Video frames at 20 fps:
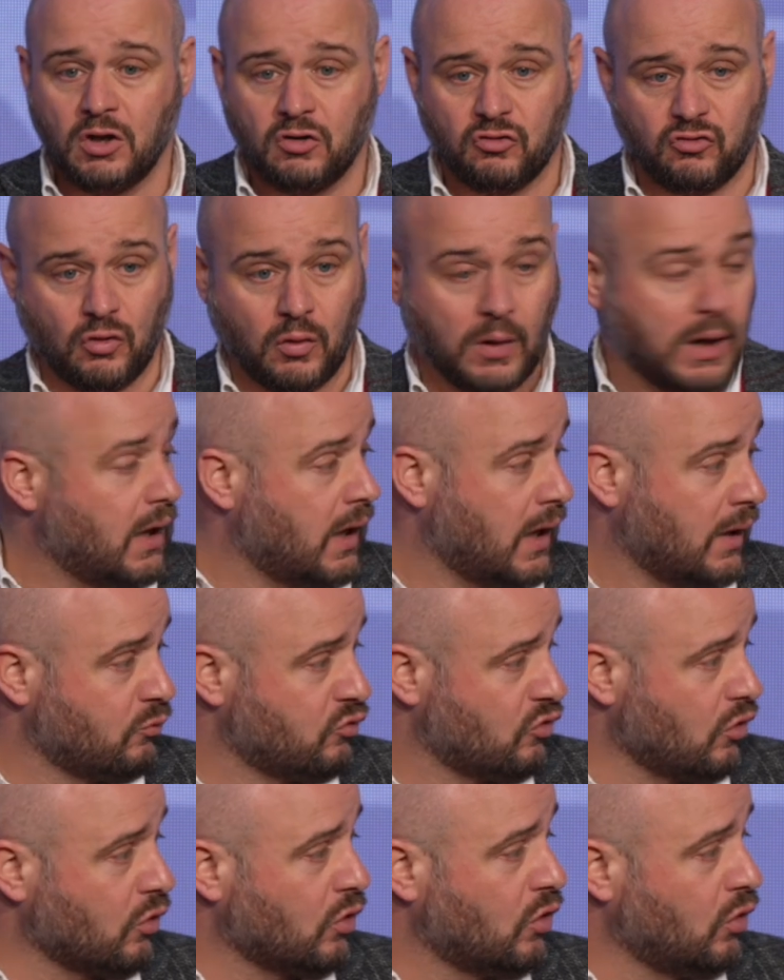So I
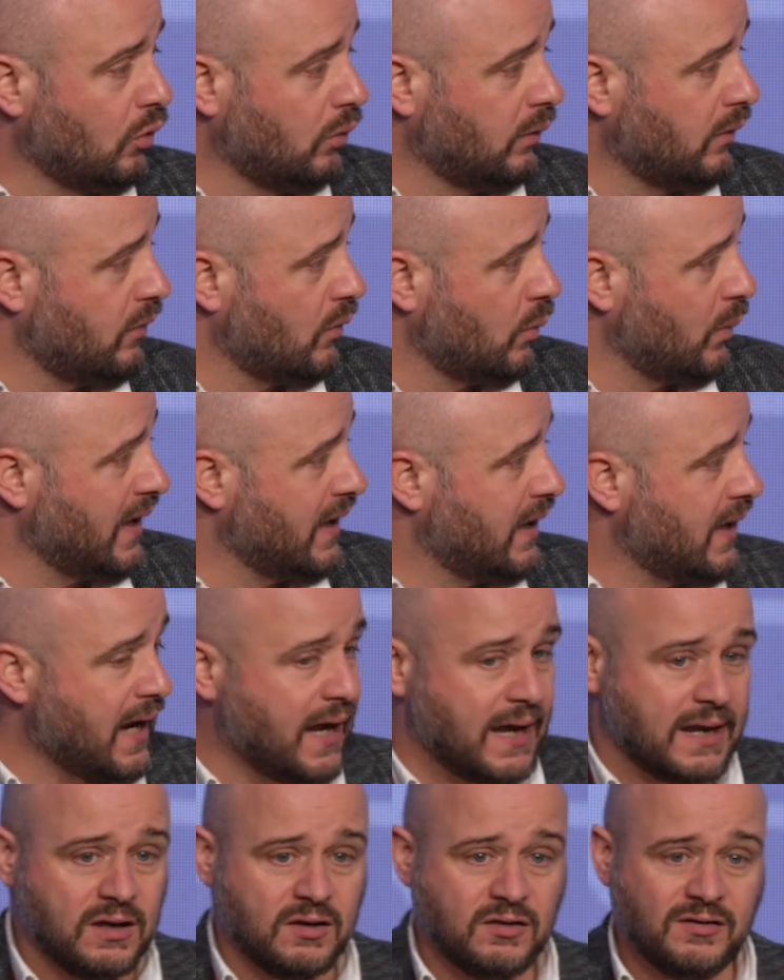was on call at the
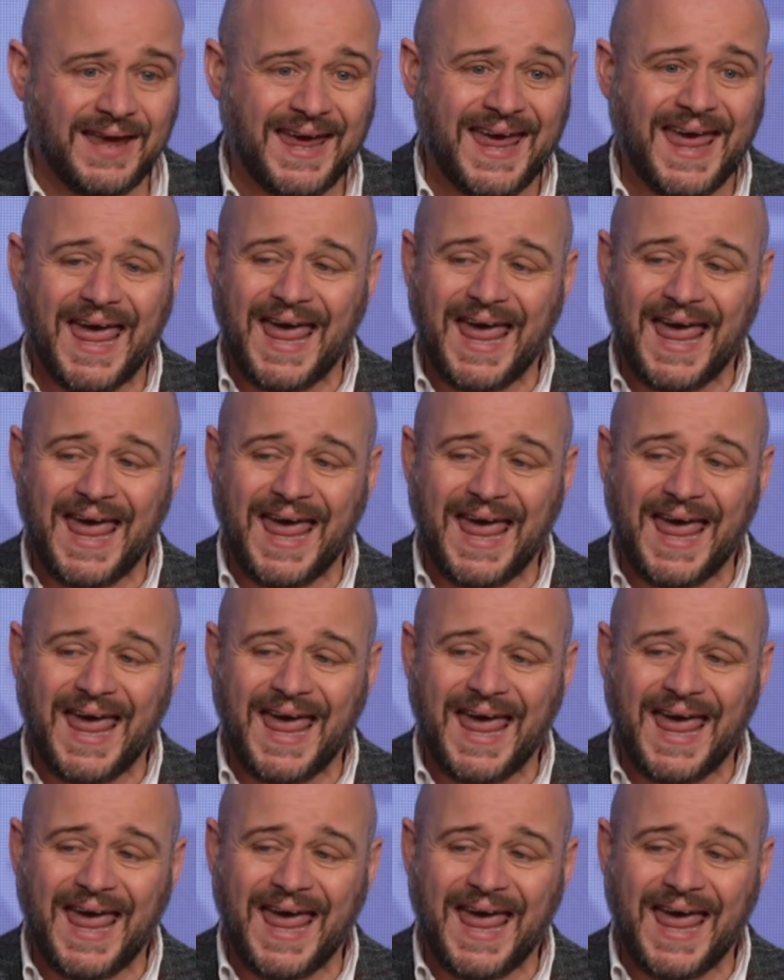weekend.